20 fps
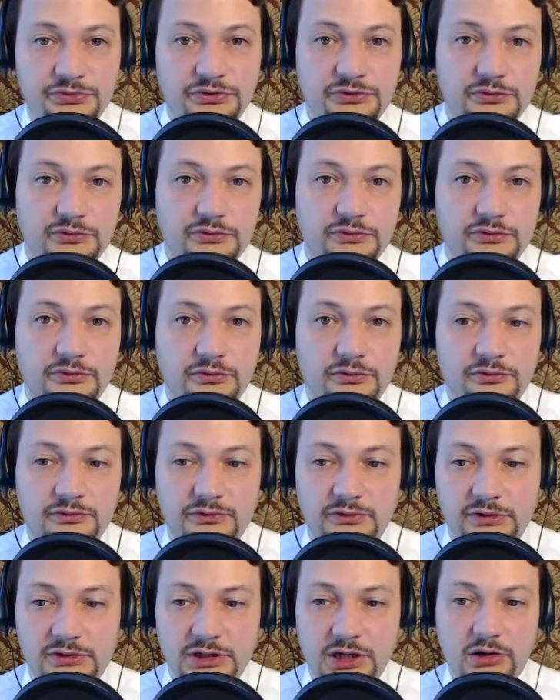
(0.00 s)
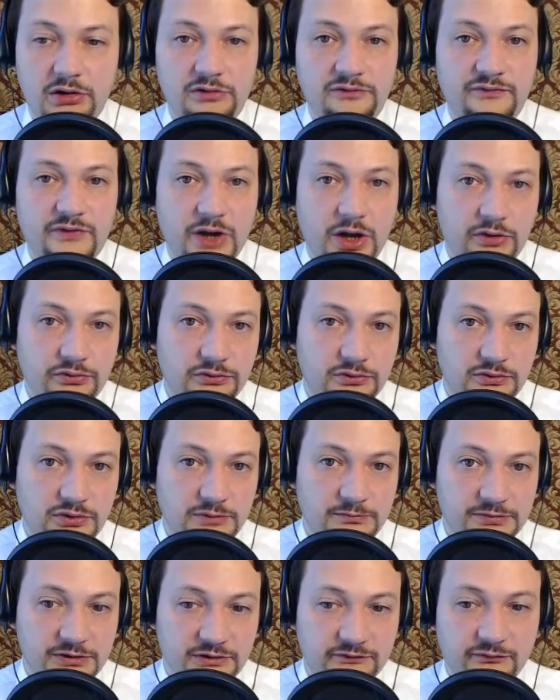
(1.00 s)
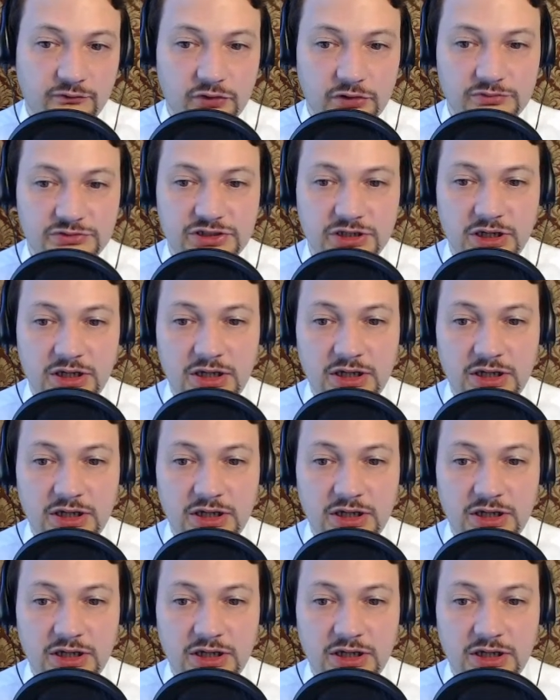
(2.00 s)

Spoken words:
to the Cloud Foundry platforms,